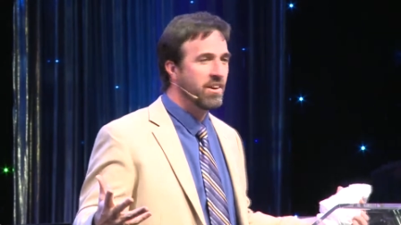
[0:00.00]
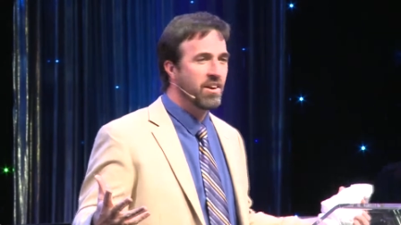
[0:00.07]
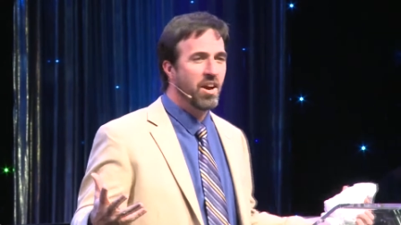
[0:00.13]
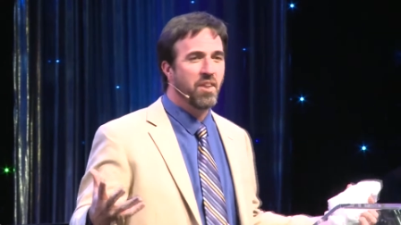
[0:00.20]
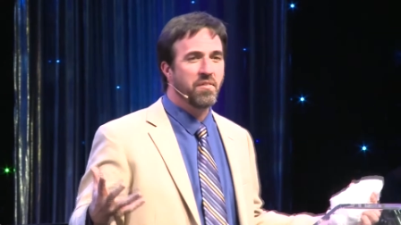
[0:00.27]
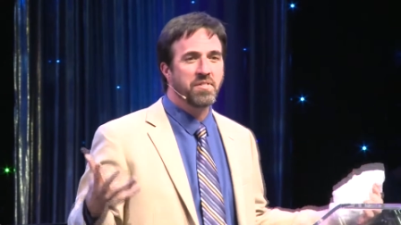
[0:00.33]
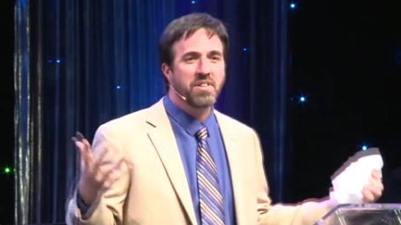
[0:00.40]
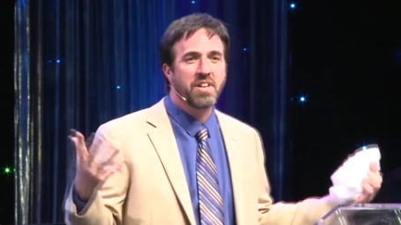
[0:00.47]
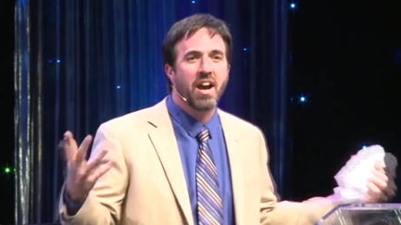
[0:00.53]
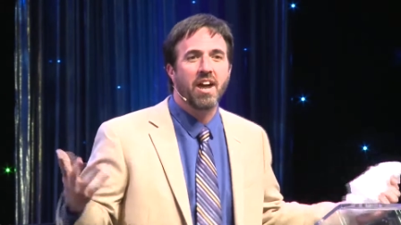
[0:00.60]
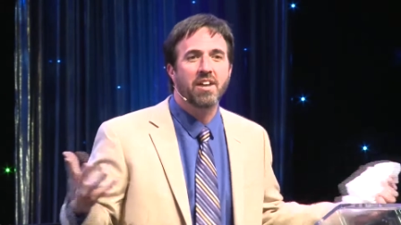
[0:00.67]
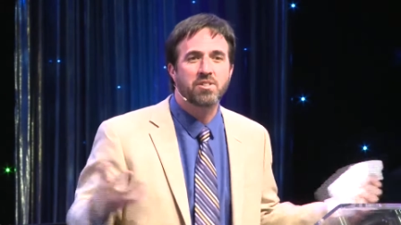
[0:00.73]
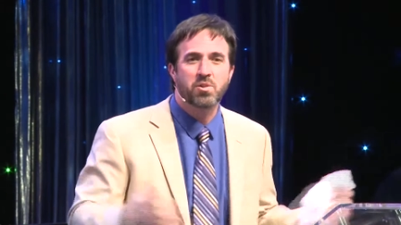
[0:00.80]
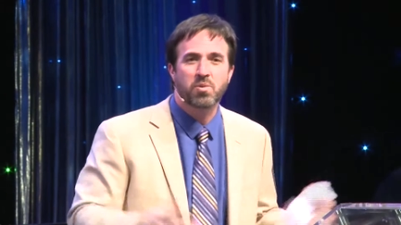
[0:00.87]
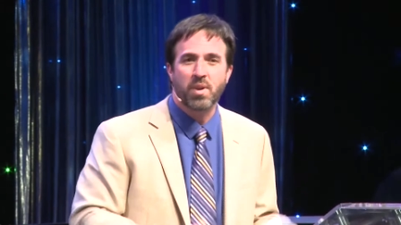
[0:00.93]
of
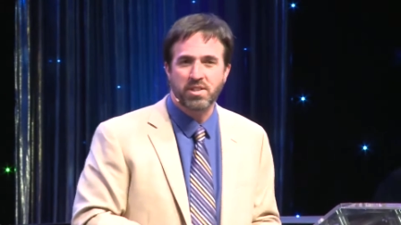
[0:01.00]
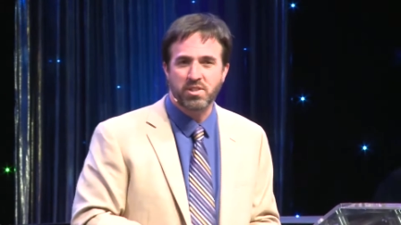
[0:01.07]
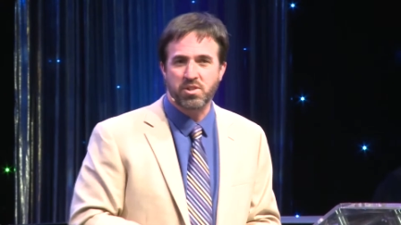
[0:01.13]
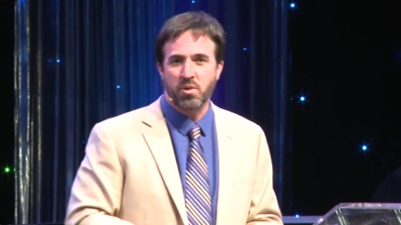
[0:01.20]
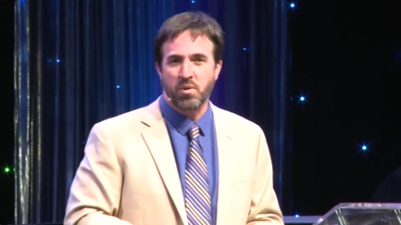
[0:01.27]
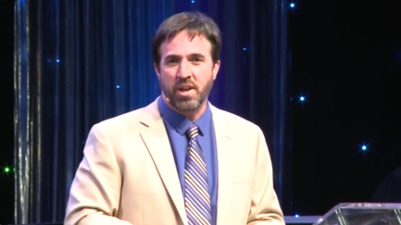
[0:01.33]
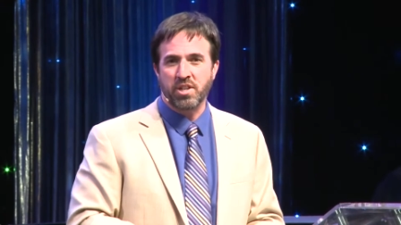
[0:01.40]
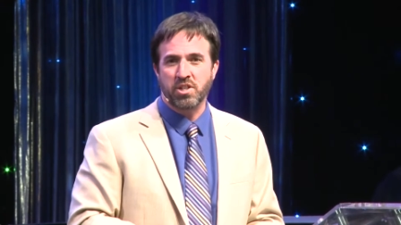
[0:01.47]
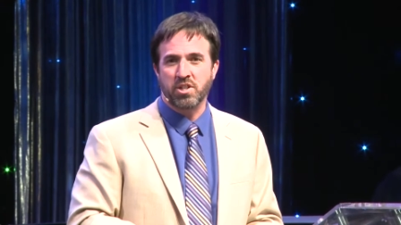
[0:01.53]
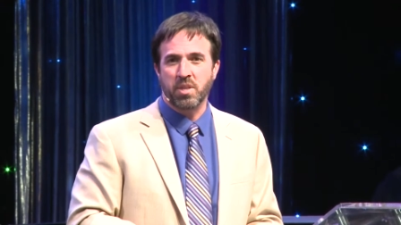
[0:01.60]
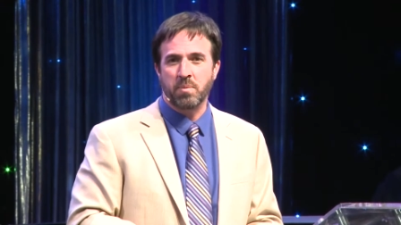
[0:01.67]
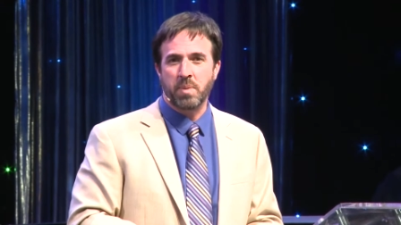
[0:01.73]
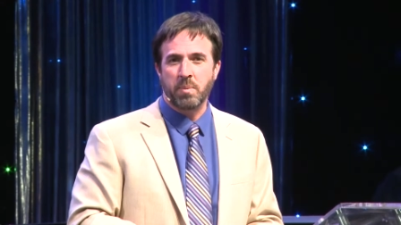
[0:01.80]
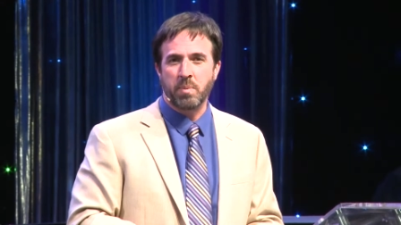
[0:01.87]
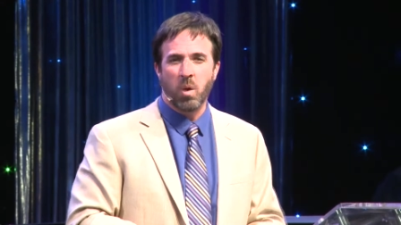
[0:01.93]
God's restoration in
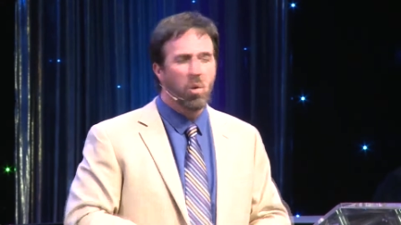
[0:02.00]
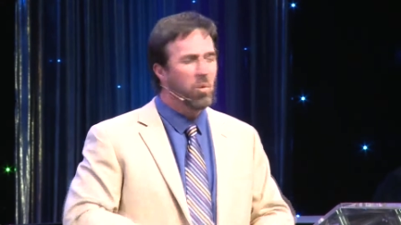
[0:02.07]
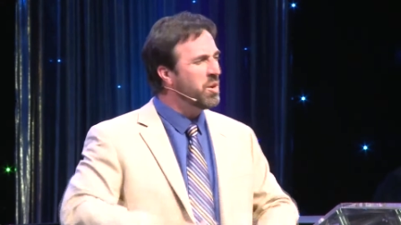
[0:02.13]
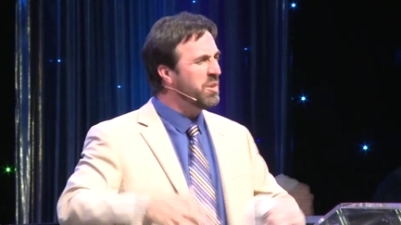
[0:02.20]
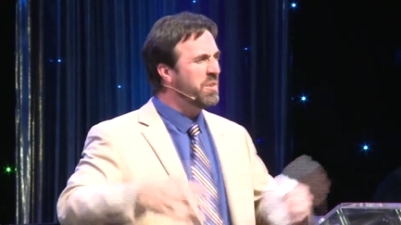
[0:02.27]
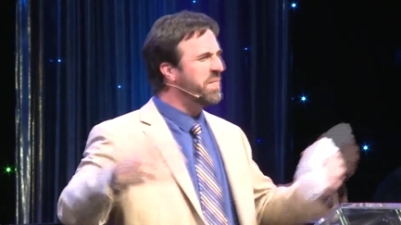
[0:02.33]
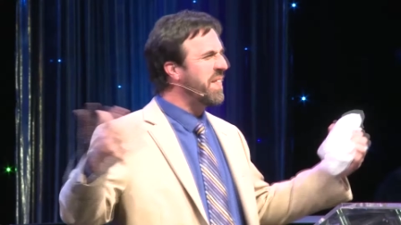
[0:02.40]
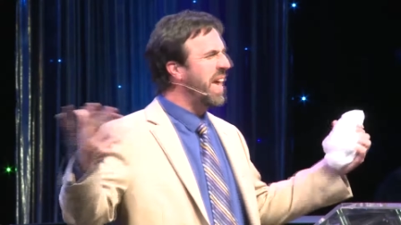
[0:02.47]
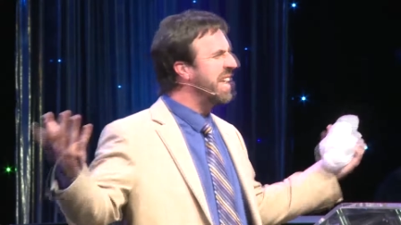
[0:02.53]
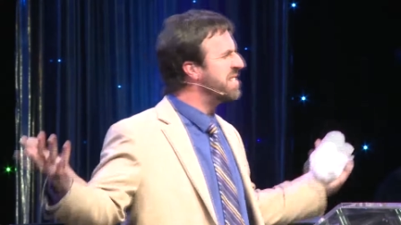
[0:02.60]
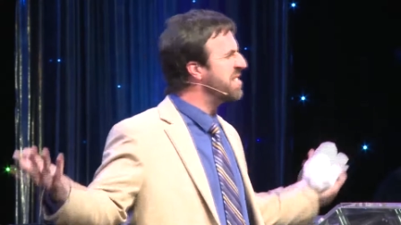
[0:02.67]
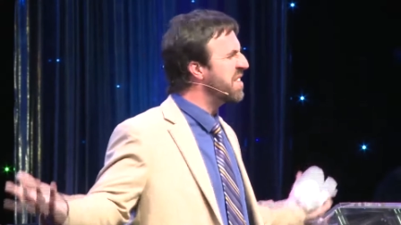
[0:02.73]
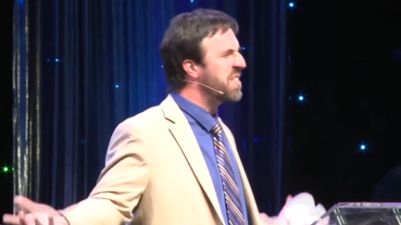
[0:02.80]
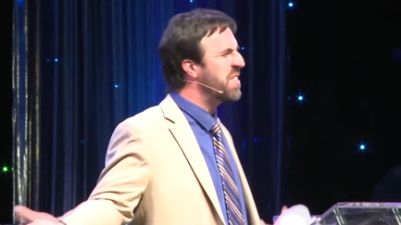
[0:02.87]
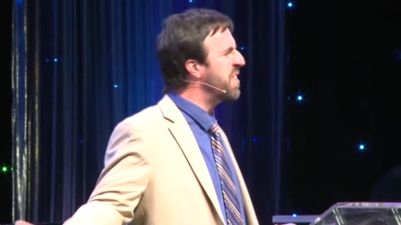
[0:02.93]
people? What if that is
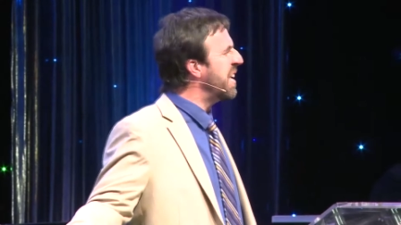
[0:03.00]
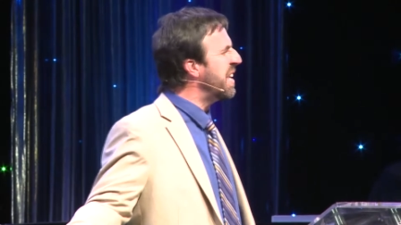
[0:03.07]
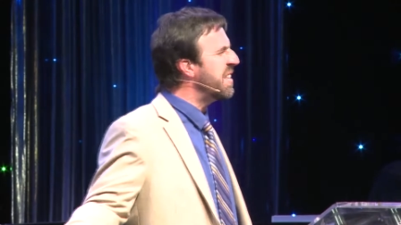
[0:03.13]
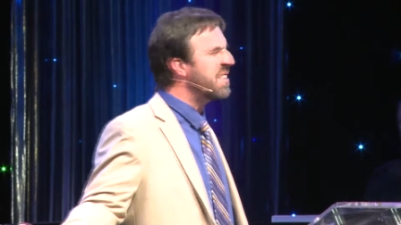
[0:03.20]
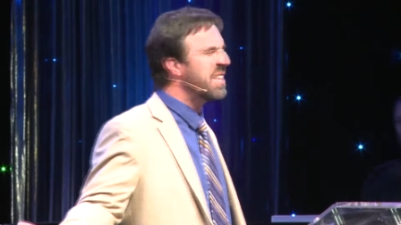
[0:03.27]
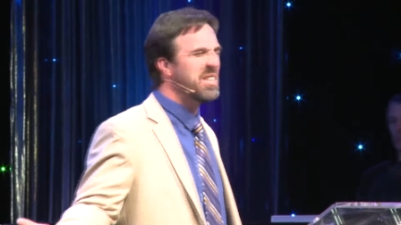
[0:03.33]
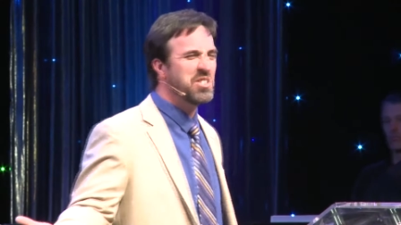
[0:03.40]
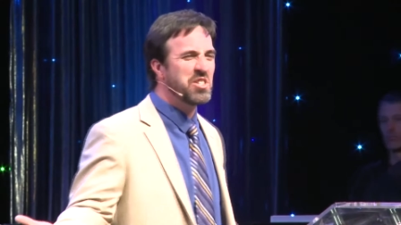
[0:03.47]
the thing that